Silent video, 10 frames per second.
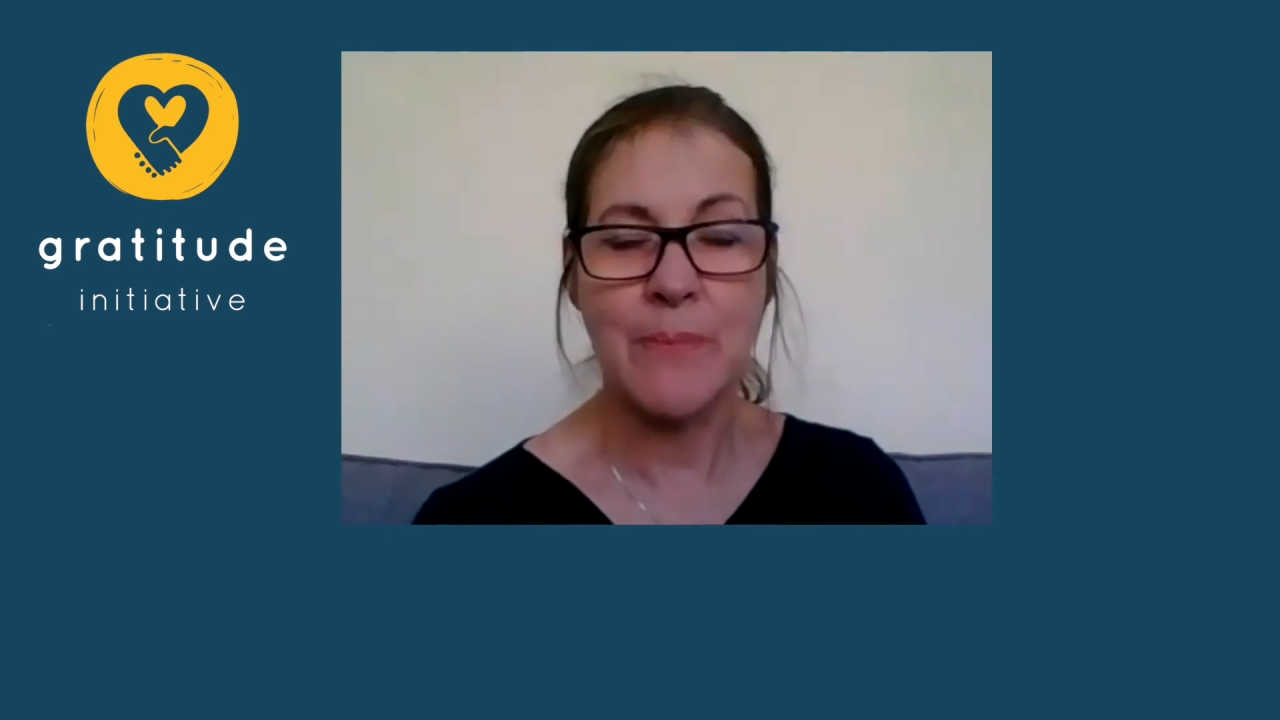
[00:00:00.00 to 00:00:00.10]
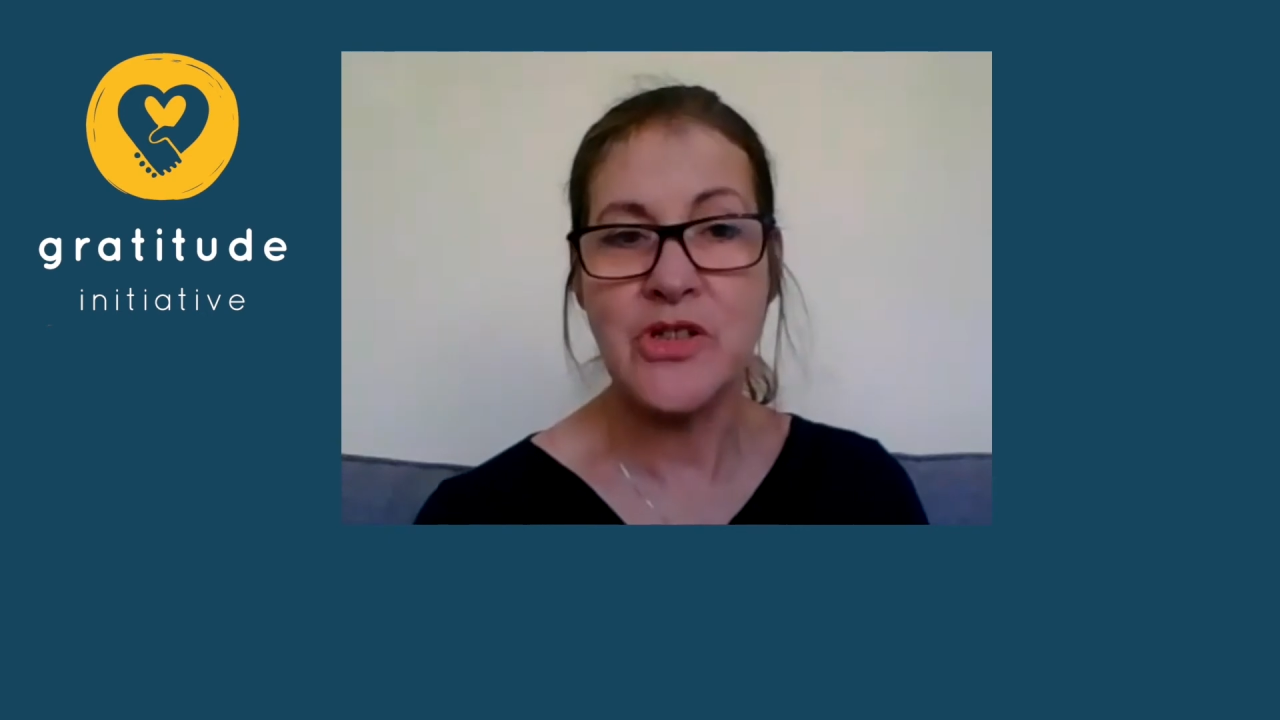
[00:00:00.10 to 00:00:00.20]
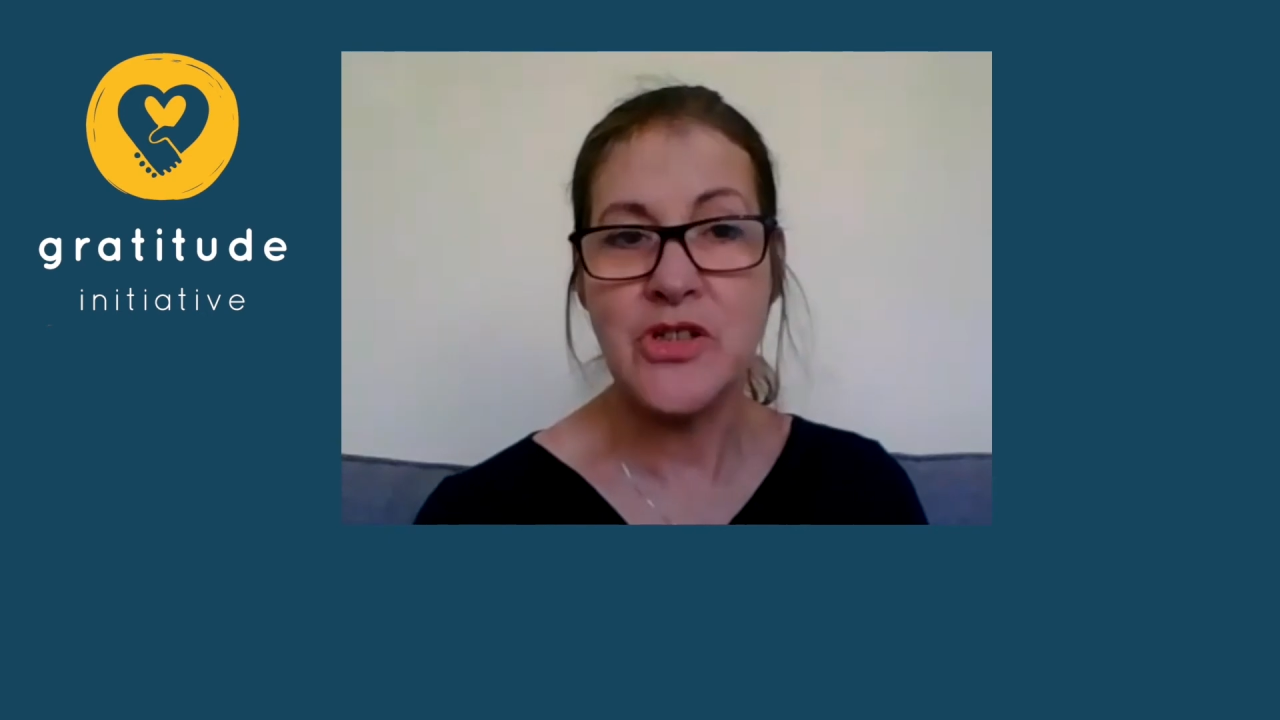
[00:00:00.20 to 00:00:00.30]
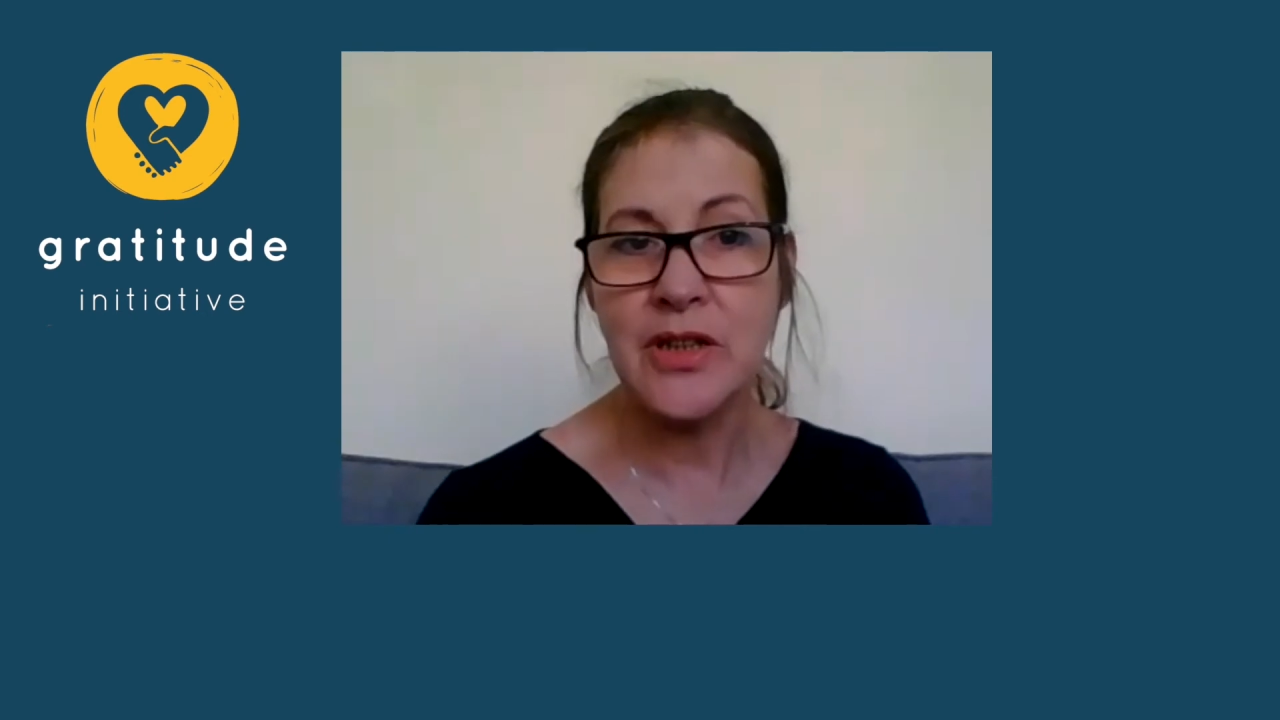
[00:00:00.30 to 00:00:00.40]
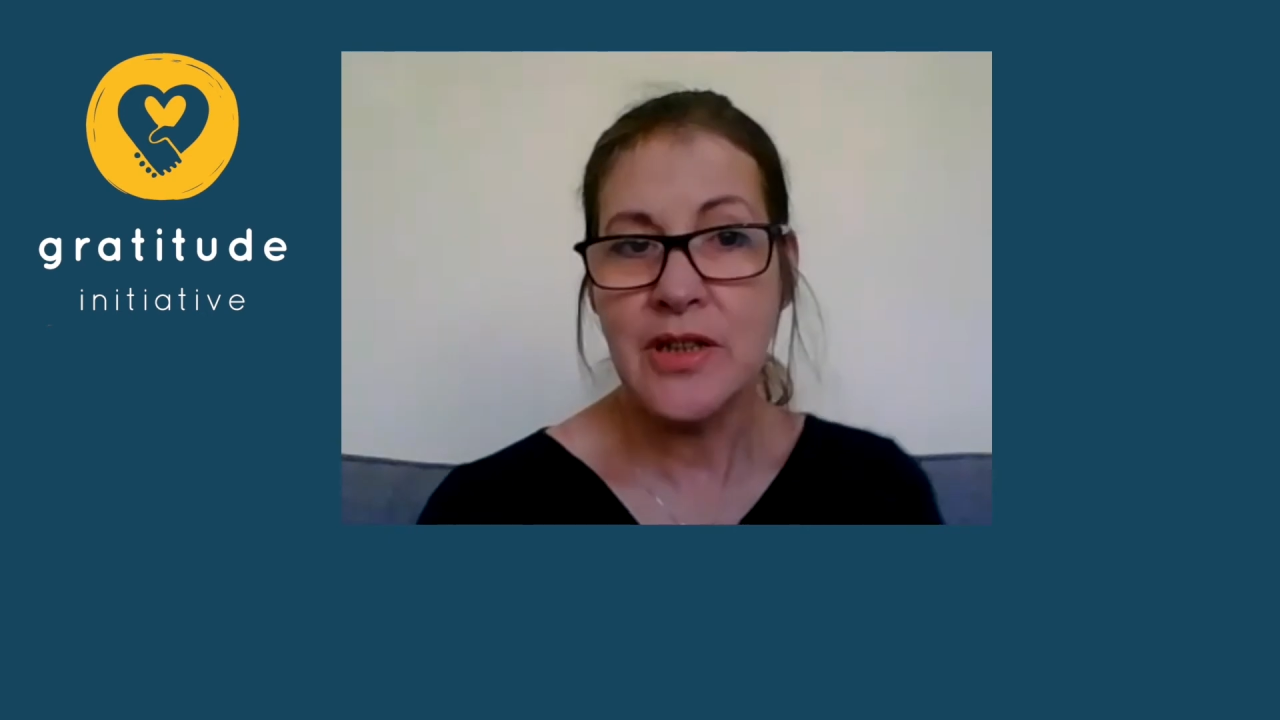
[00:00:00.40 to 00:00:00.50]

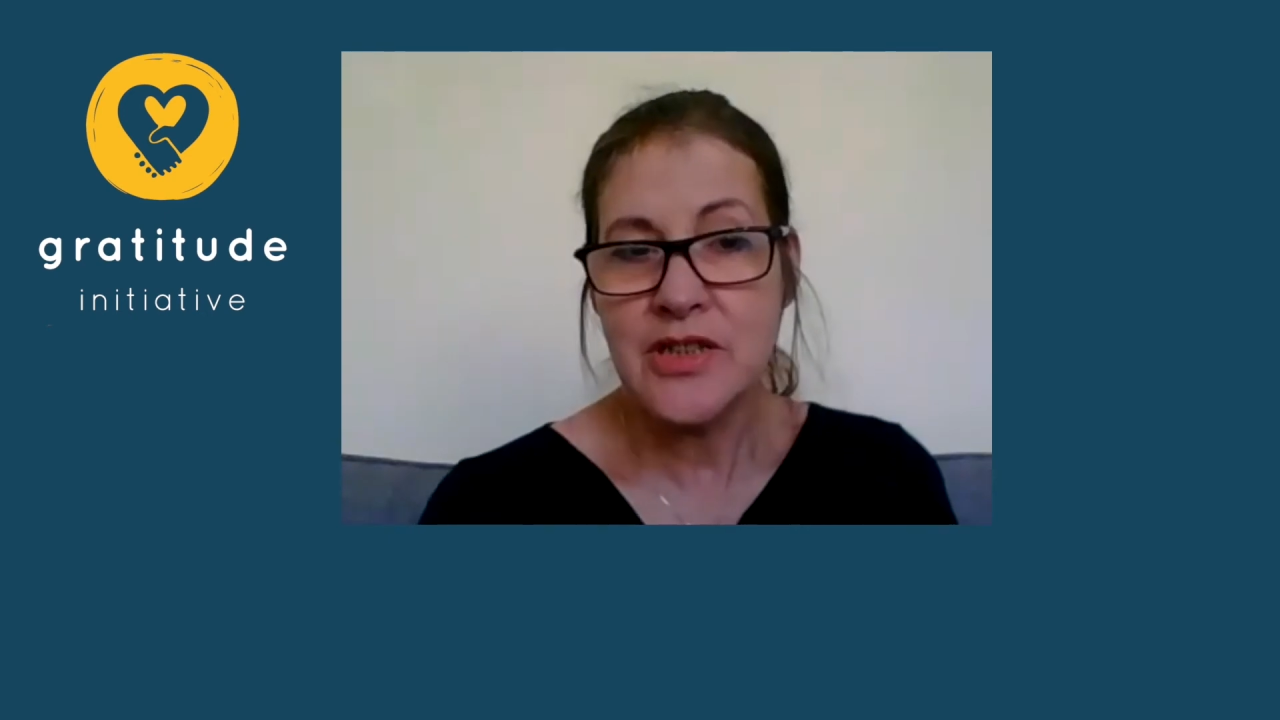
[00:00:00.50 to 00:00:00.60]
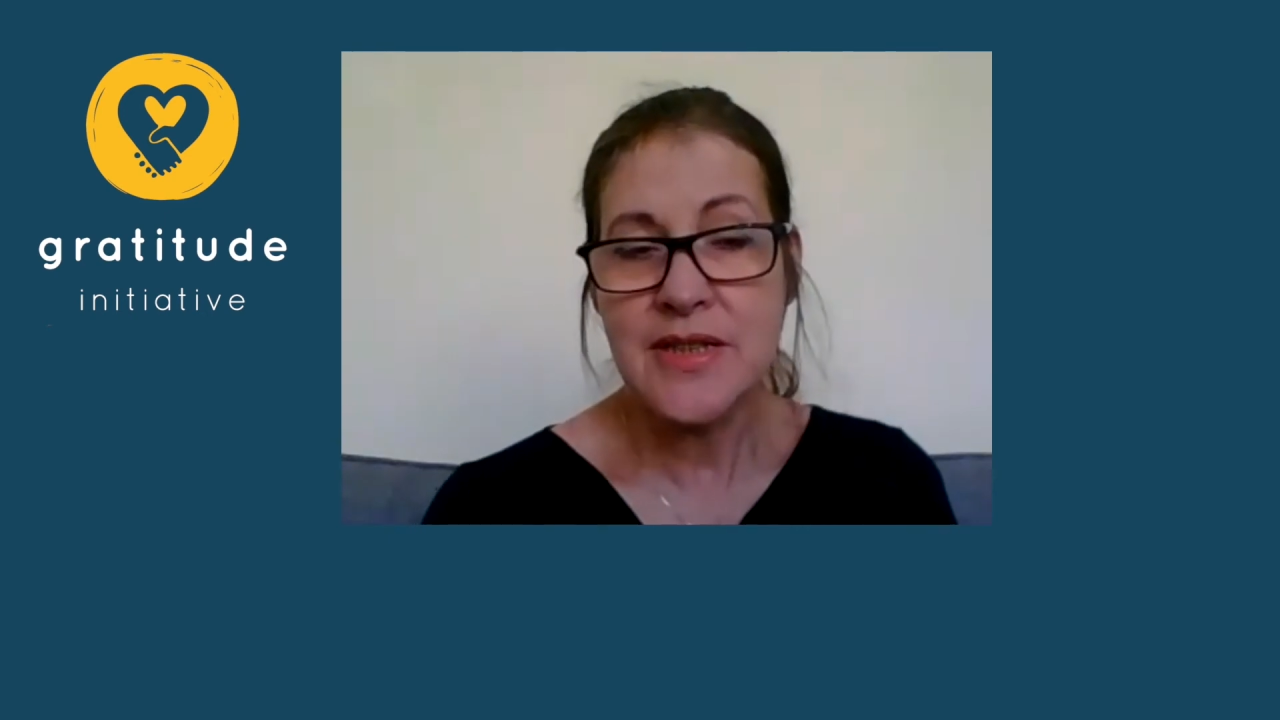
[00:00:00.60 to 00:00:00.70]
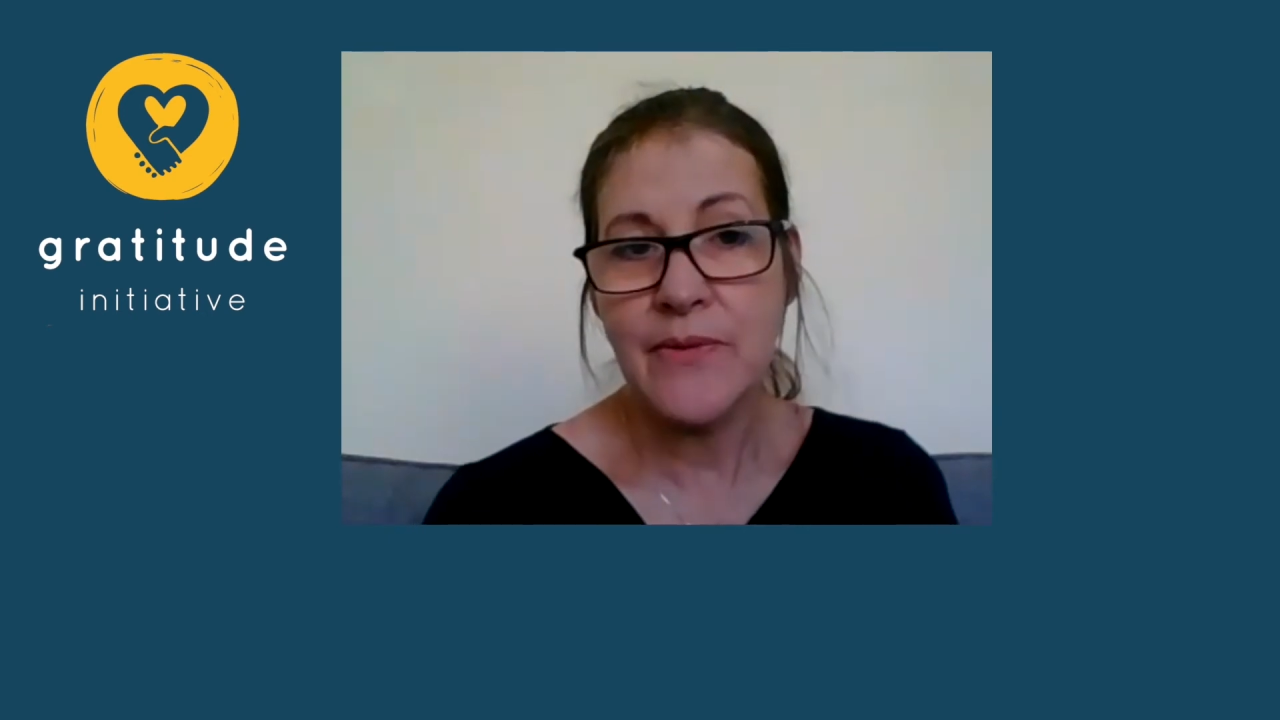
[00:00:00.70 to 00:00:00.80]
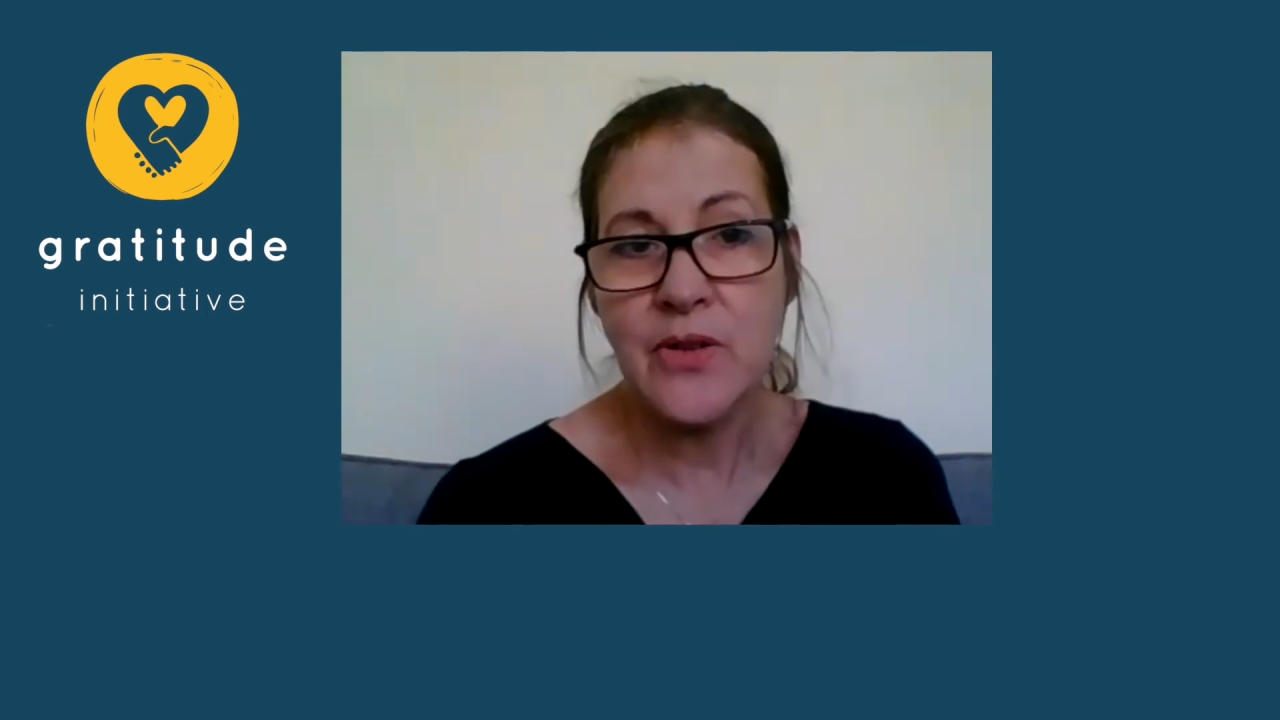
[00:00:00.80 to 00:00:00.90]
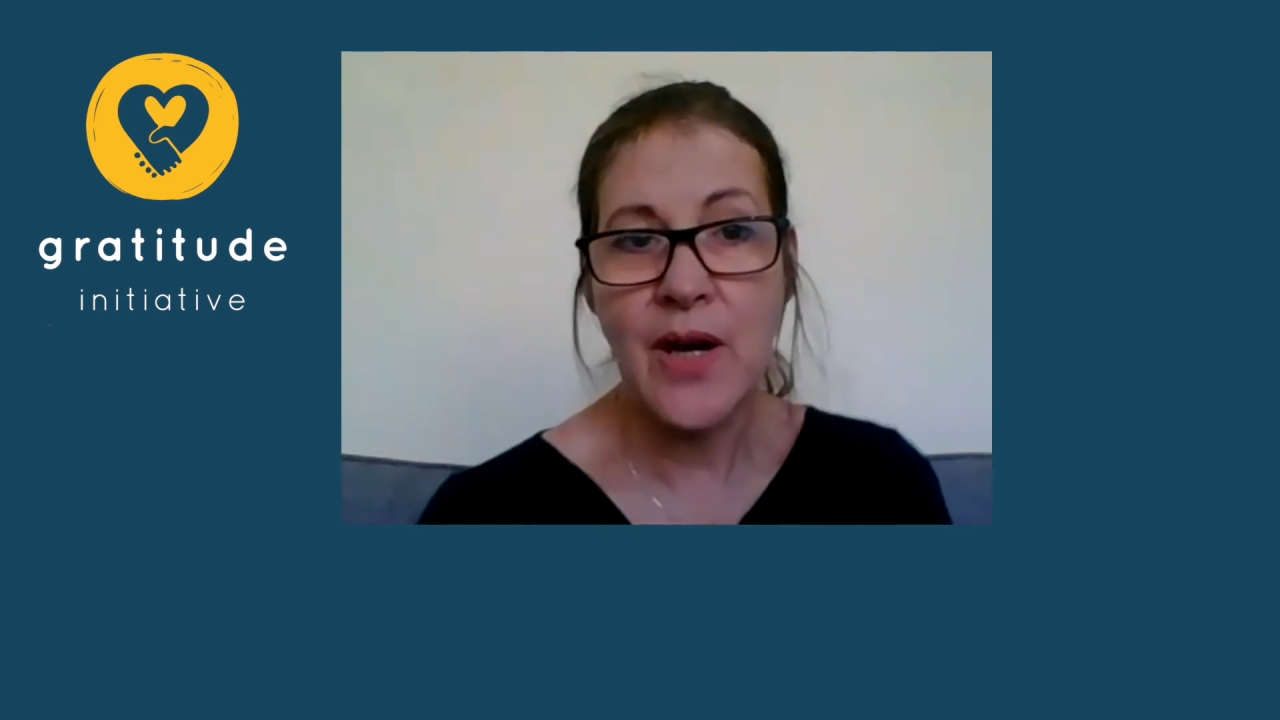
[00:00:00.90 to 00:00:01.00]
but you can just have a